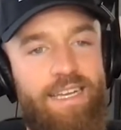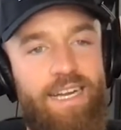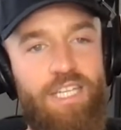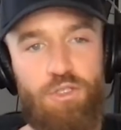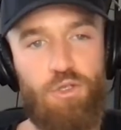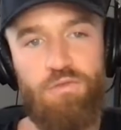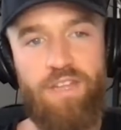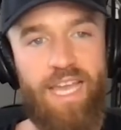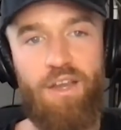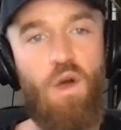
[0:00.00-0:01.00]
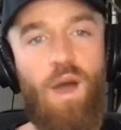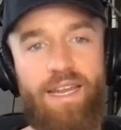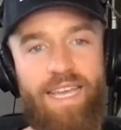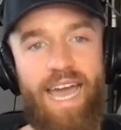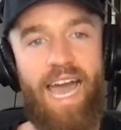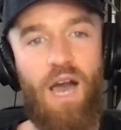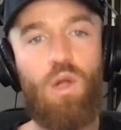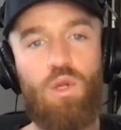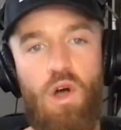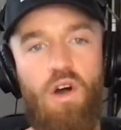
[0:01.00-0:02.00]
I truthfully had no idea how
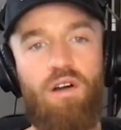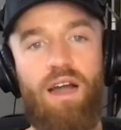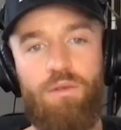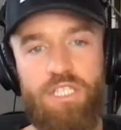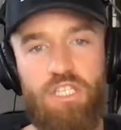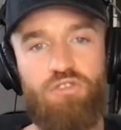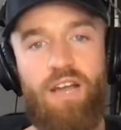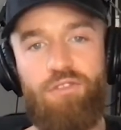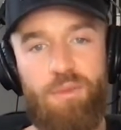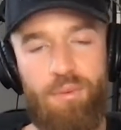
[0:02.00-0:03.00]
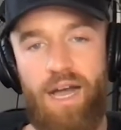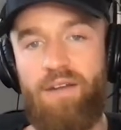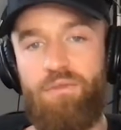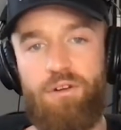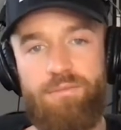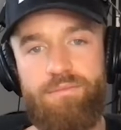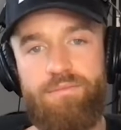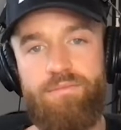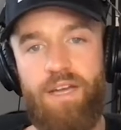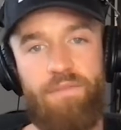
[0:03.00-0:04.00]
long I was going to drive for the platform.
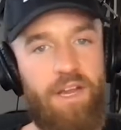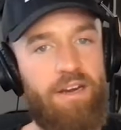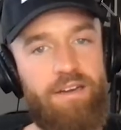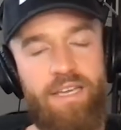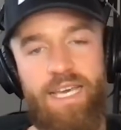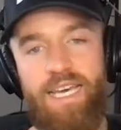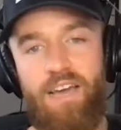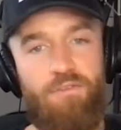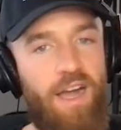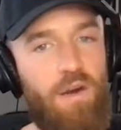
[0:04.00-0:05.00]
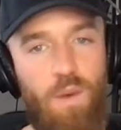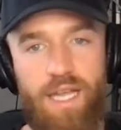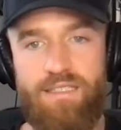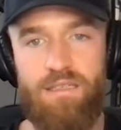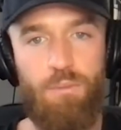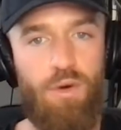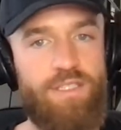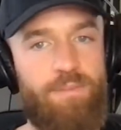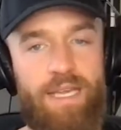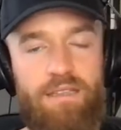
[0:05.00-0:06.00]
I figured I'd find a way at some
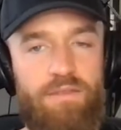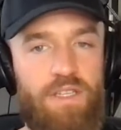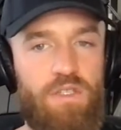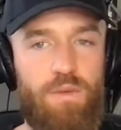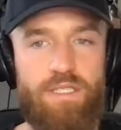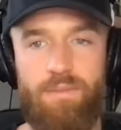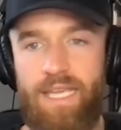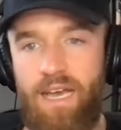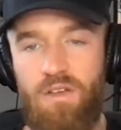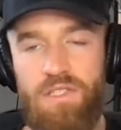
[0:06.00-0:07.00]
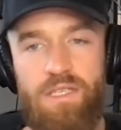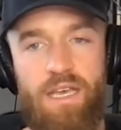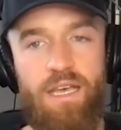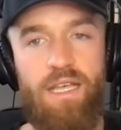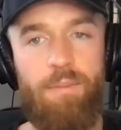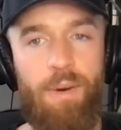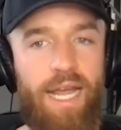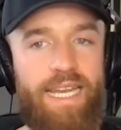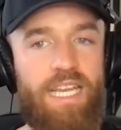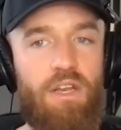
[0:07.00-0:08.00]
point to make a living doing something else, but
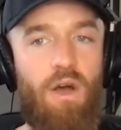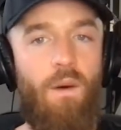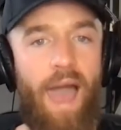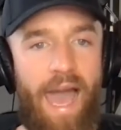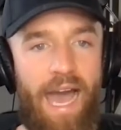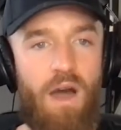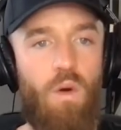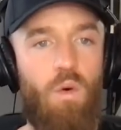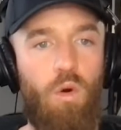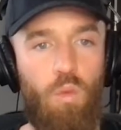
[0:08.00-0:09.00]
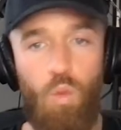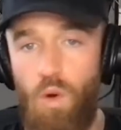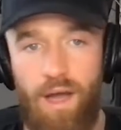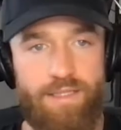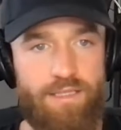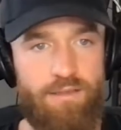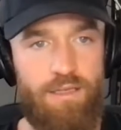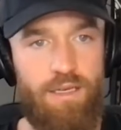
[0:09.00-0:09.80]
I didn't know how or what.